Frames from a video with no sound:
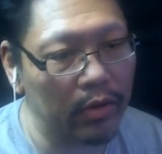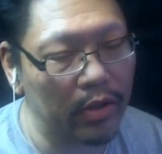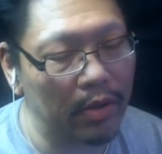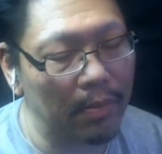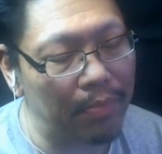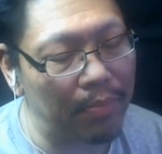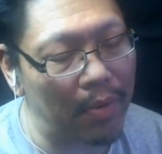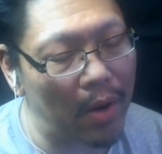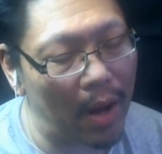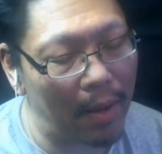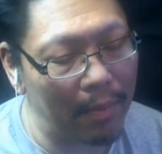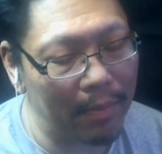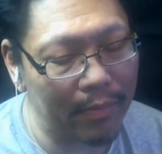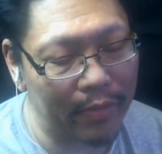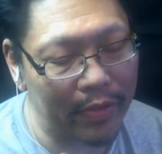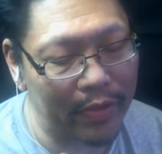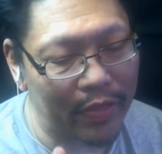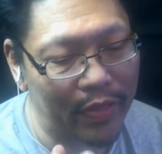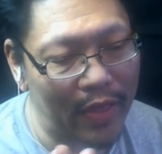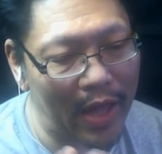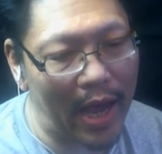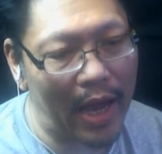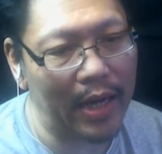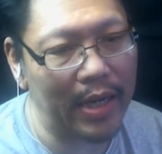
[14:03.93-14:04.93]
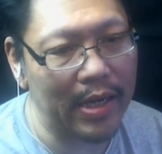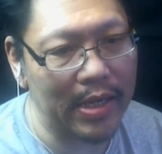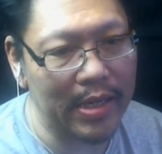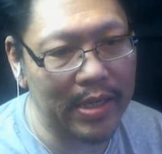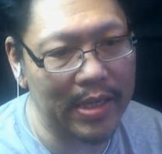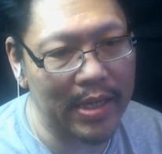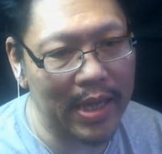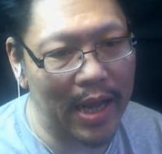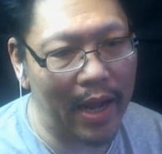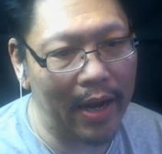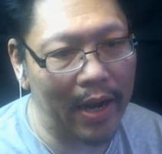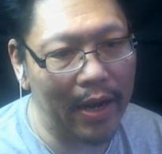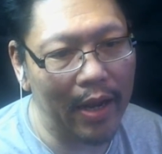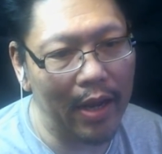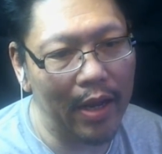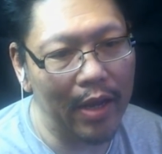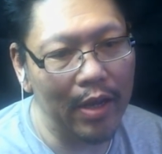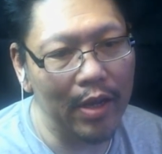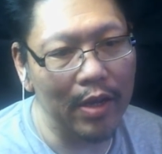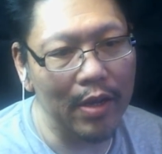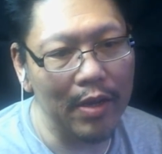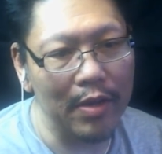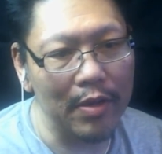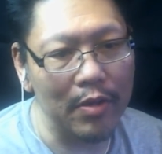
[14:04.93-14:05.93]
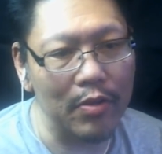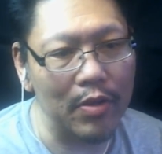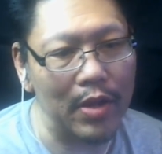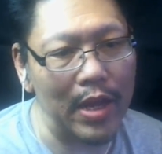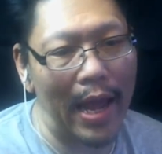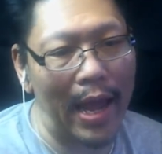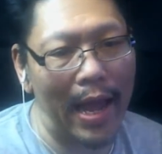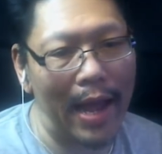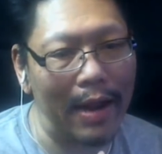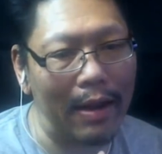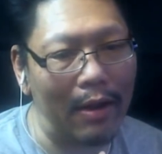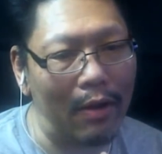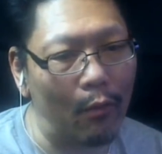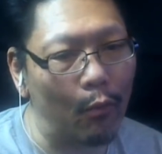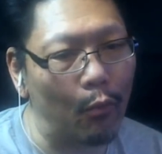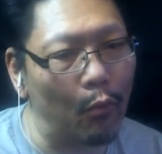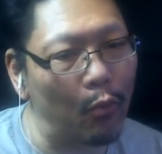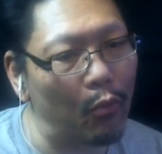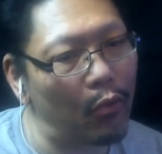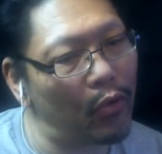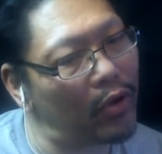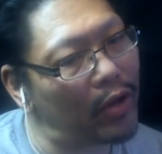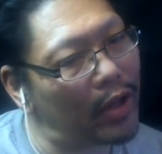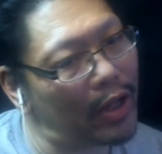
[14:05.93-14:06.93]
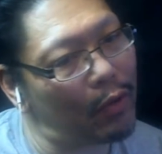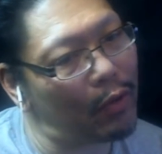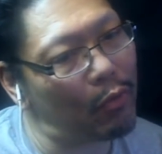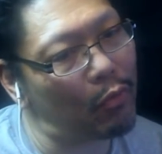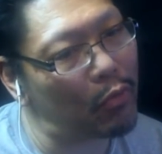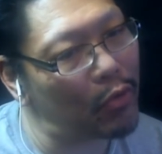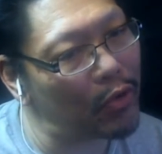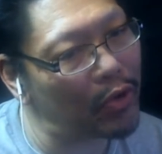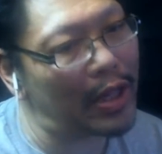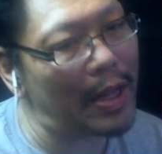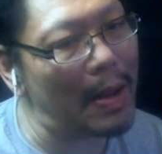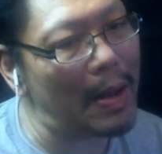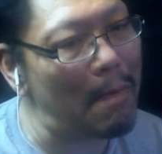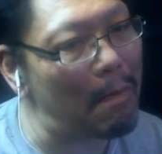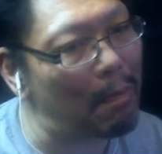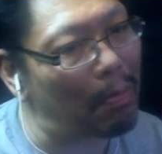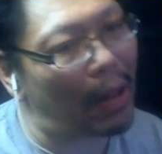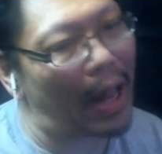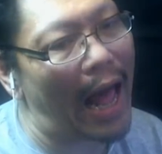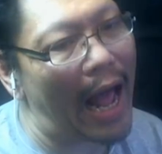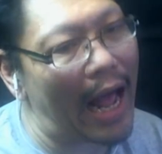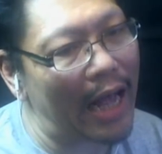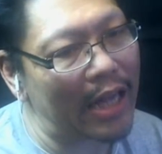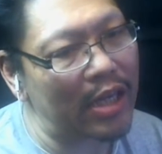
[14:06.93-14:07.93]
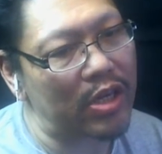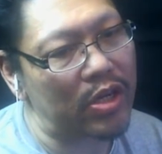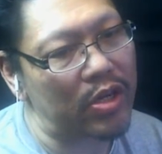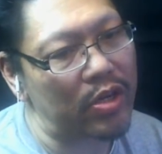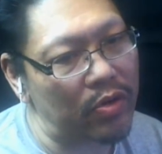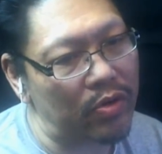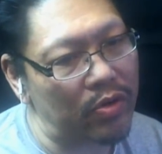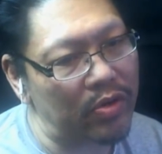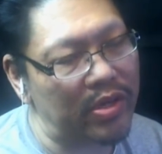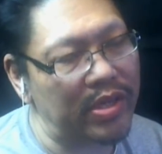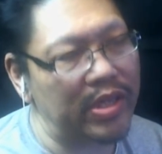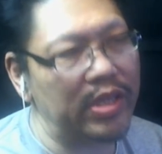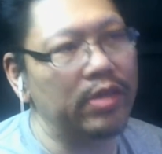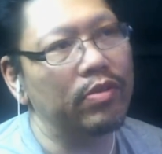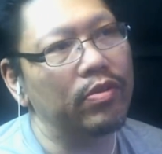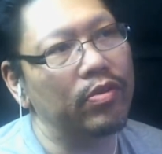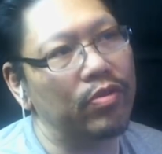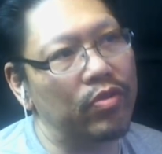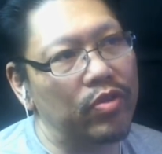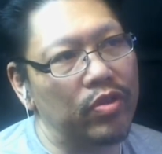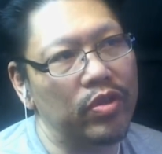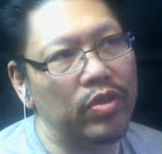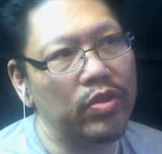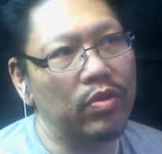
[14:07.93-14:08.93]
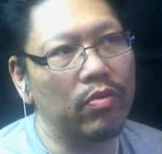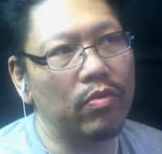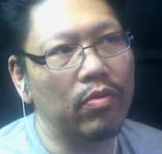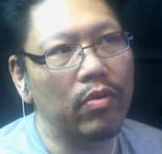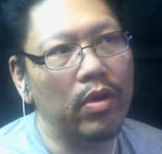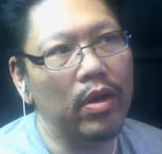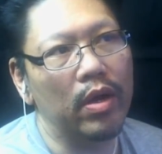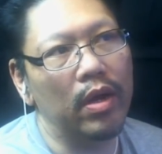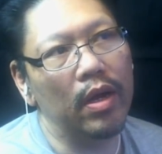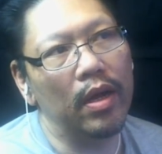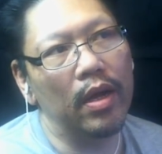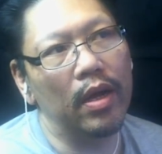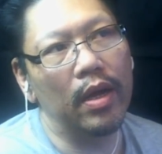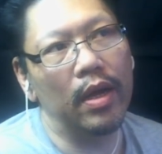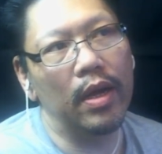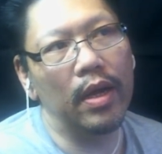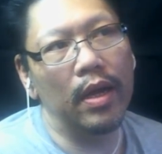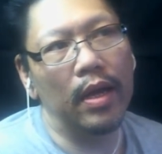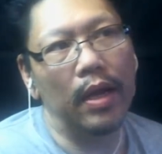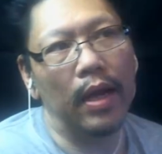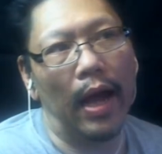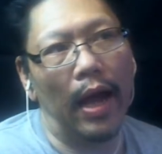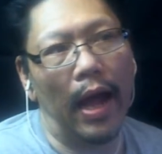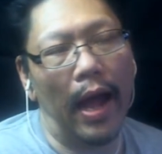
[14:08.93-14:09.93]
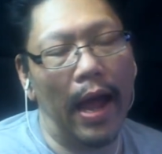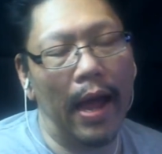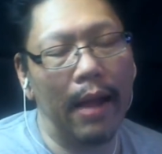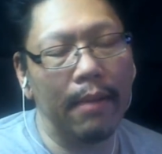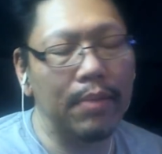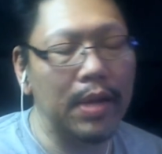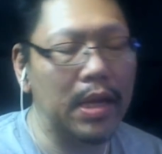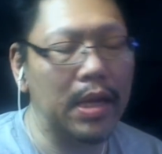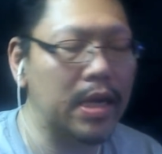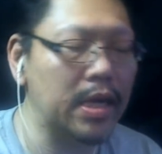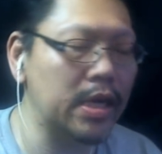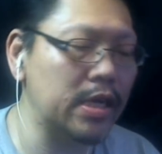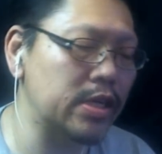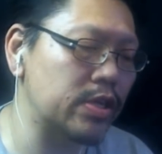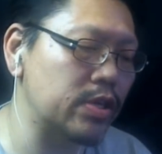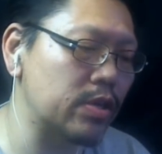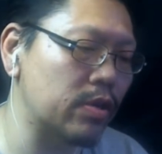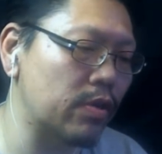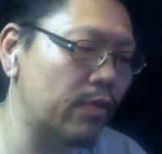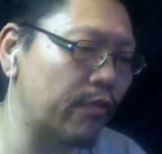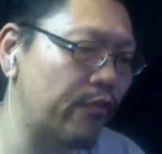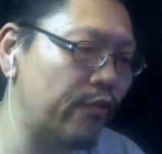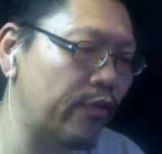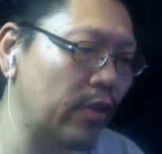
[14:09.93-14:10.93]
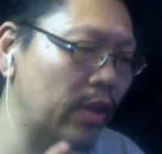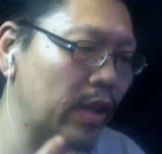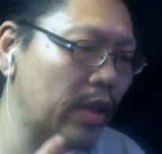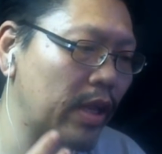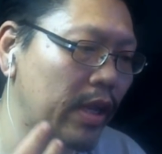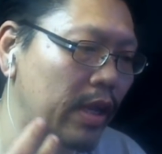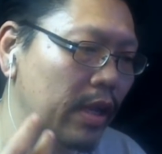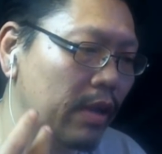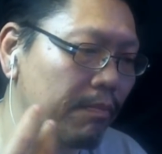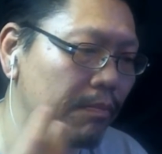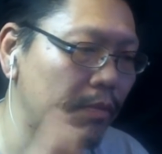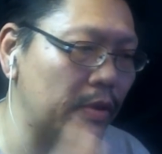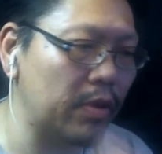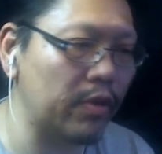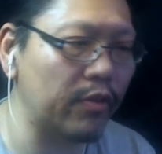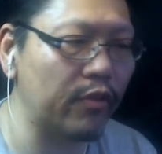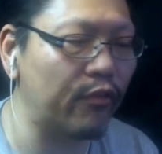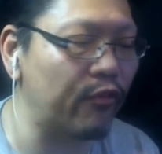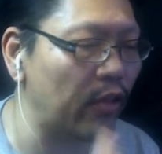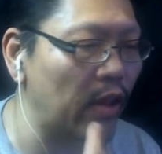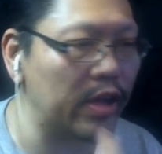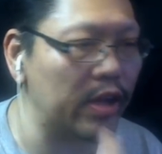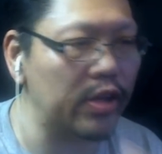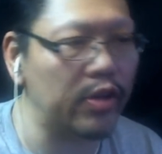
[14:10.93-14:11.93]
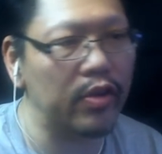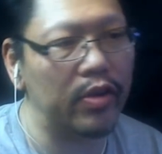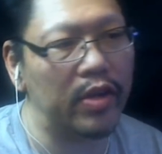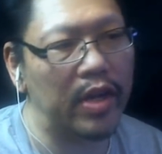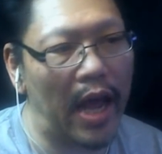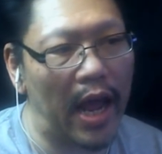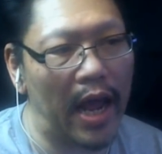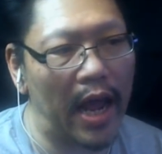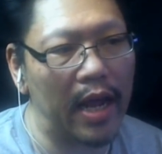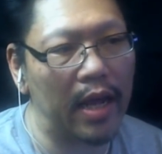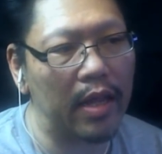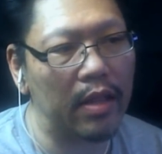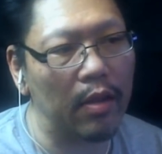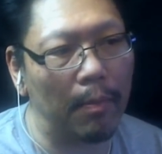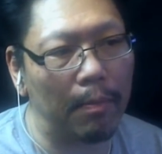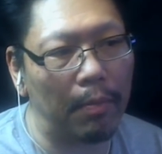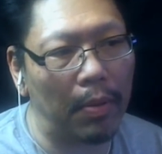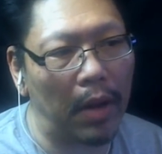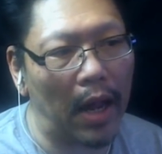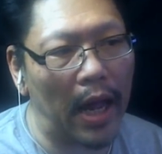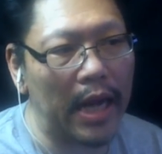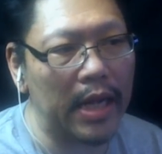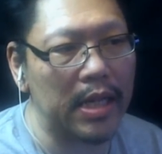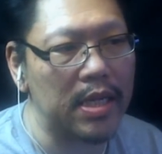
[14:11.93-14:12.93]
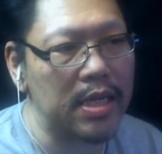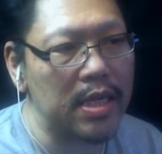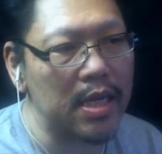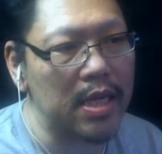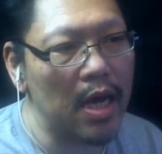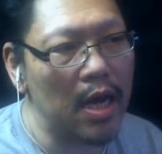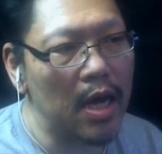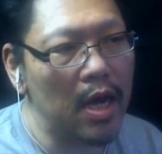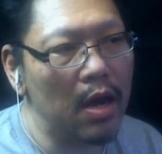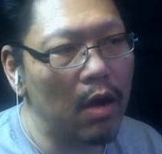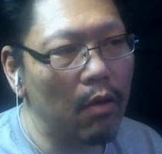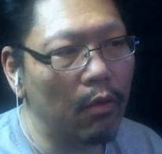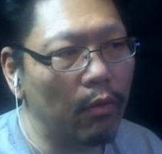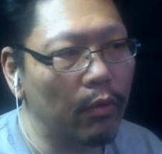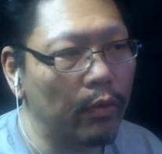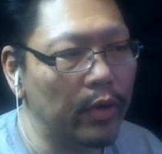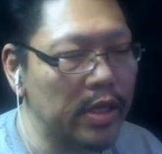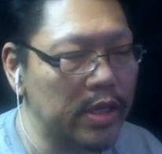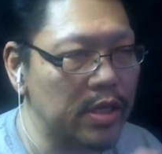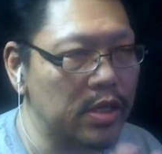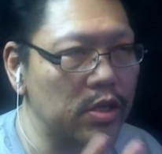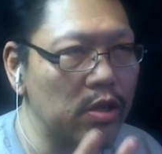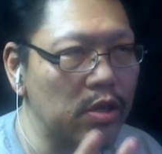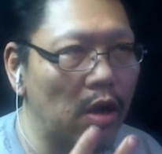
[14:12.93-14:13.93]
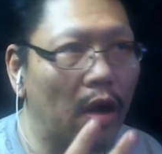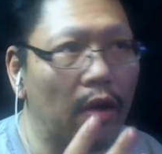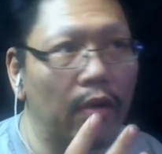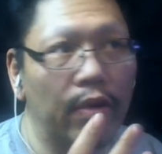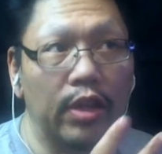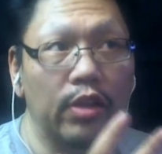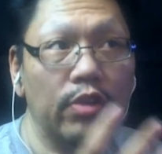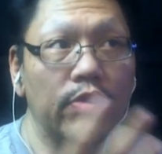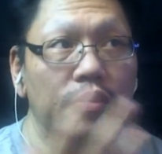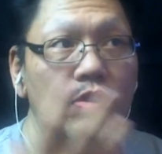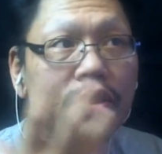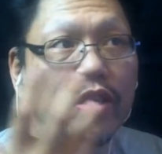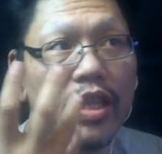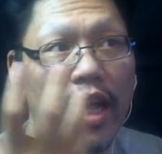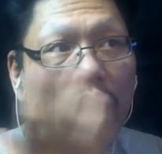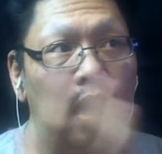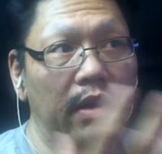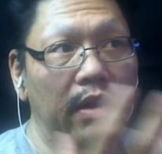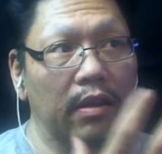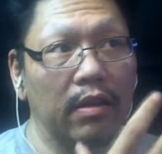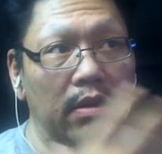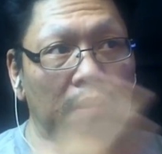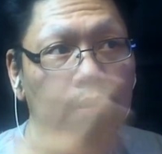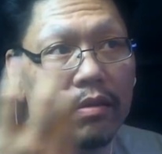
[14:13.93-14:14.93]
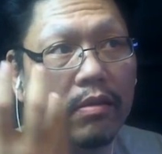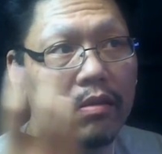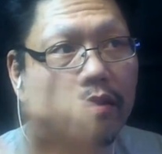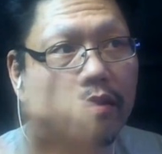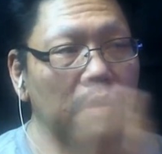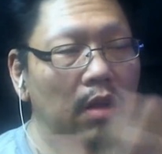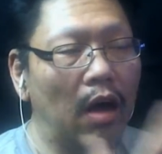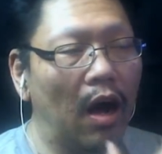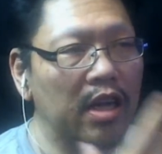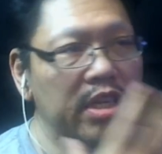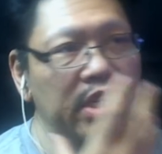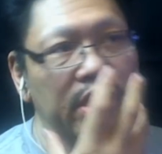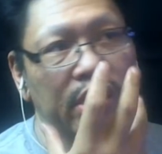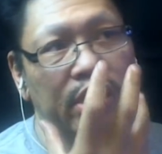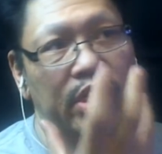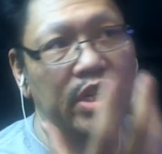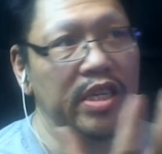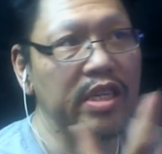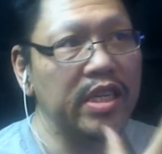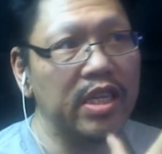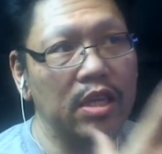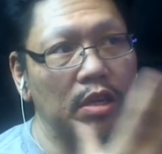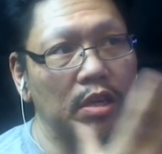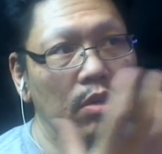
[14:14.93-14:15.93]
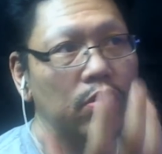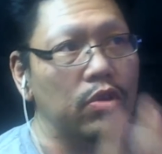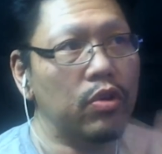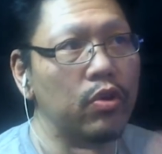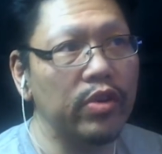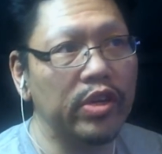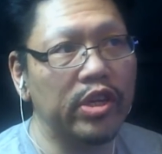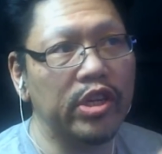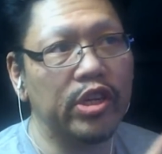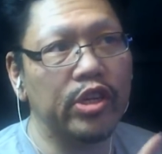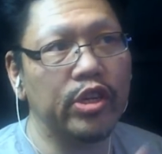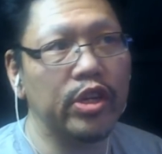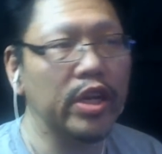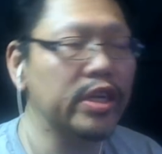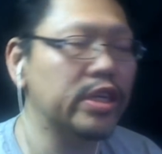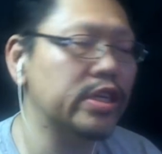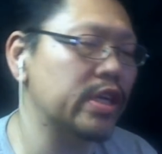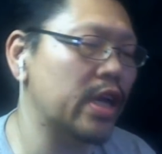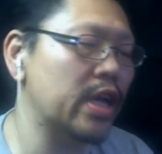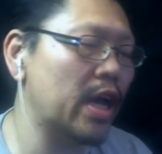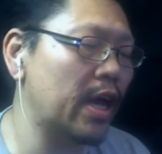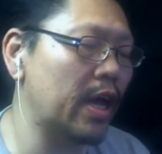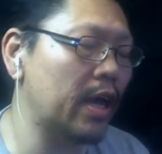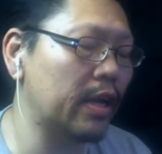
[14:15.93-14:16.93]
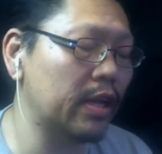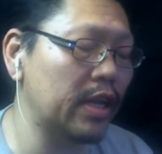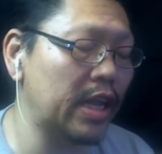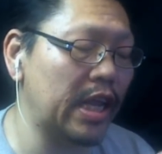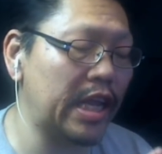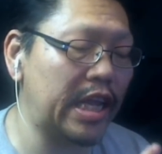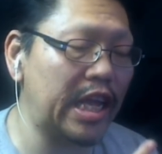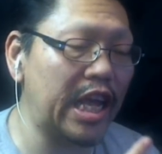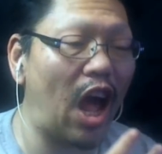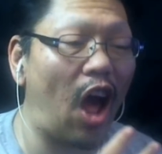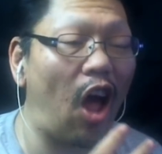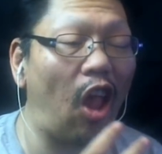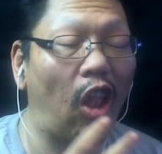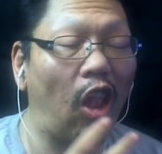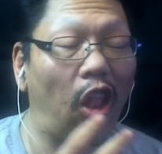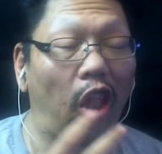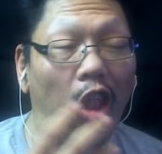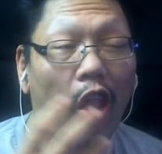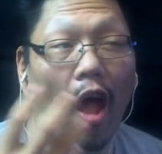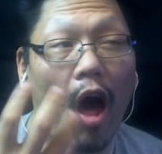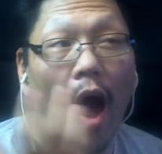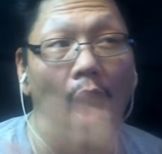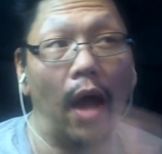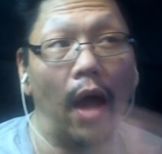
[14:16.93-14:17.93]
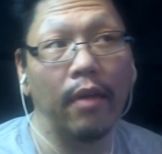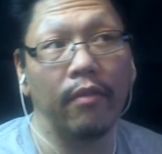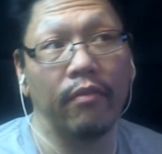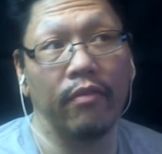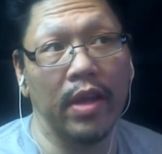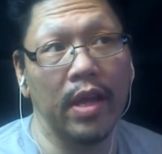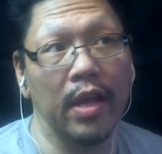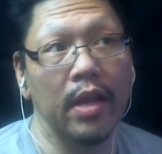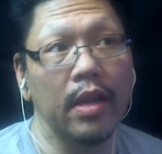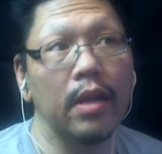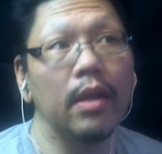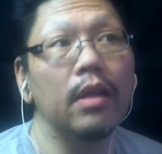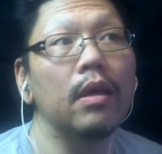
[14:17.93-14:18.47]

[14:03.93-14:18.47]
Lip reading: The problem with that is that you can't really blast your CO2. And because you're filling up, you flood your tank, your plants was already used to that oxygen CO2 exchange, and they get a lot of it,